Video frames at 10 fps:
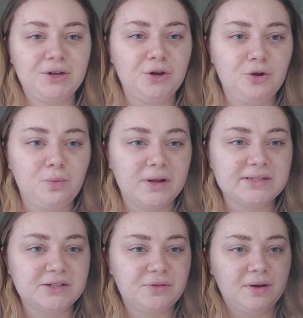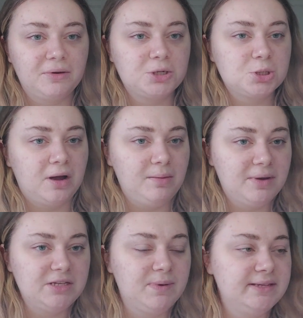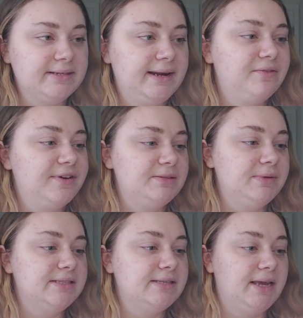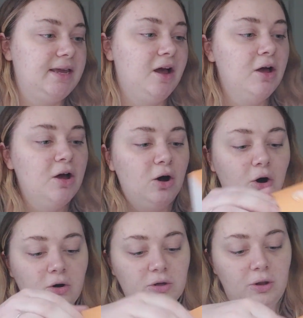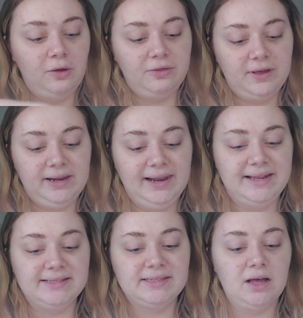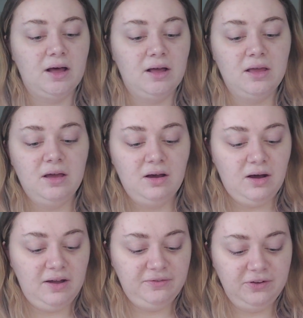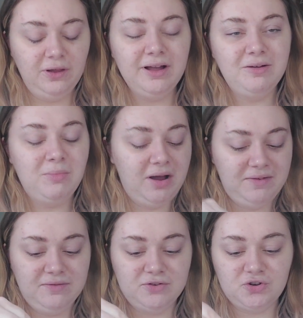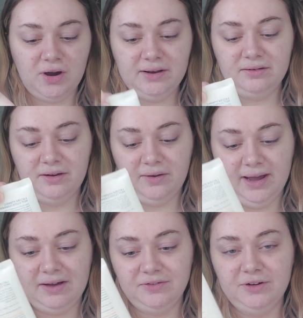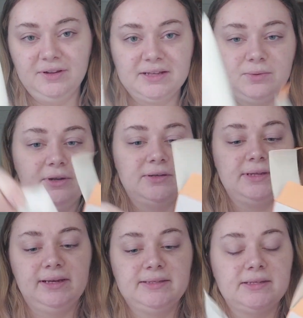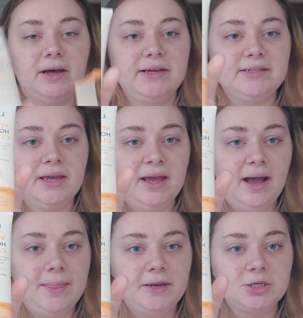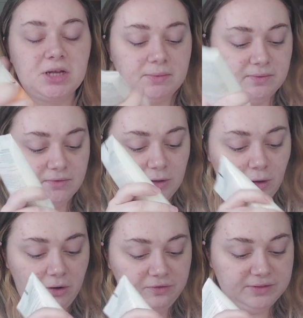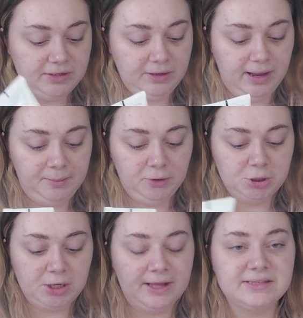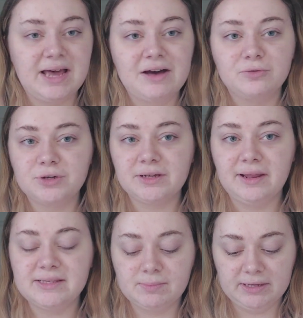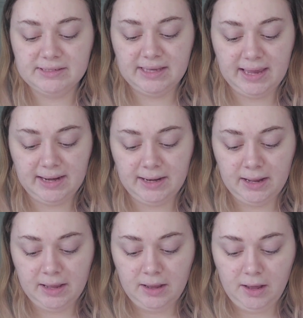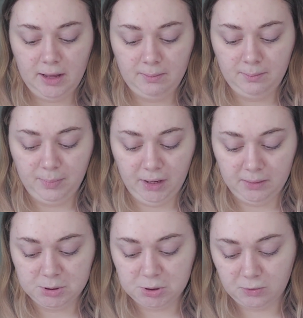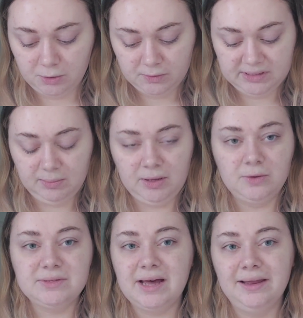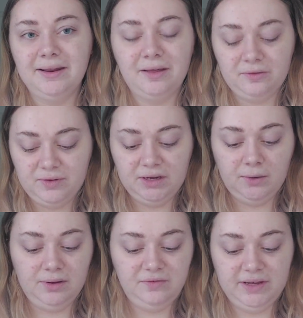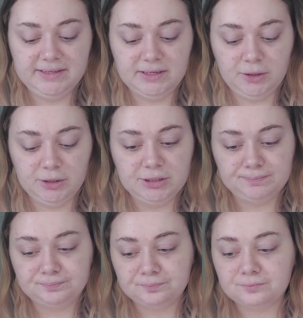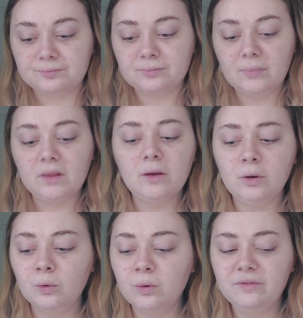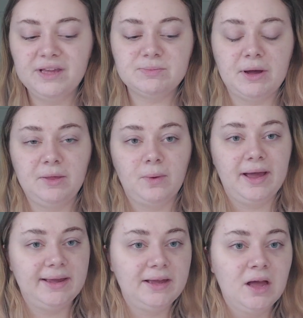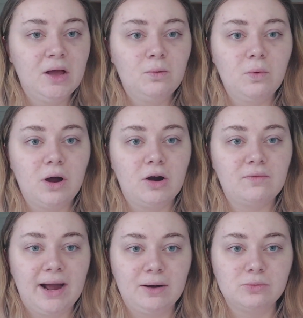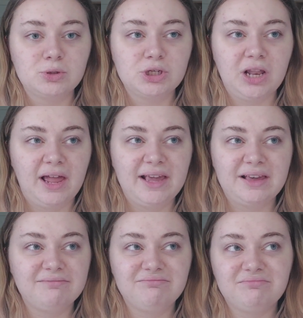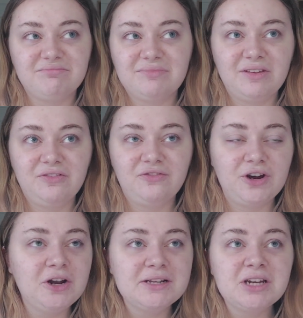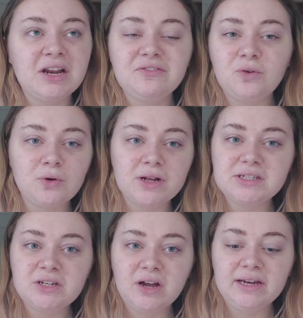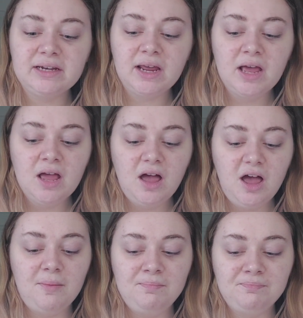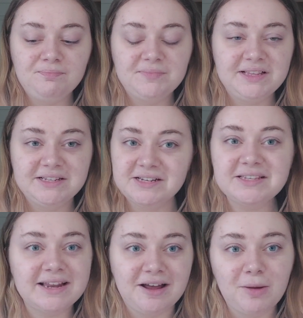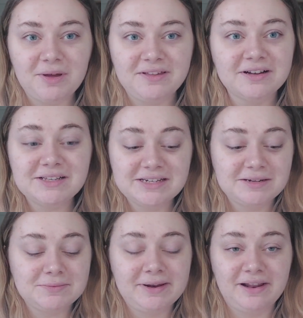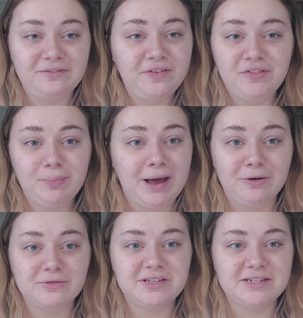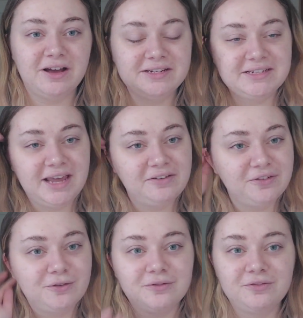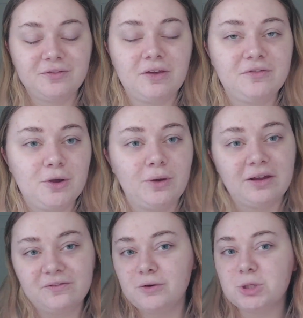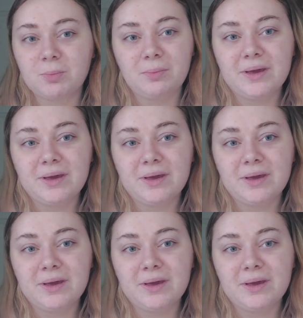new one, so I don't think I'm going to try it, but it's basically a vitamin C hot cloth cleanser. I feel like I might even try it. No, I haven't. That's what it looks like inside, and then it just comes with a cloth. So yeah, I'm not going to try that because I have already cleansed my skin, um but I'm sure you'll see me use that in another video if it is good. All of these, by the way, were around like three ninety-nine, four ninety-nine, um so it does add up. I think I ended up spending like fifty pound. Obviously I did get a few a few like food shopping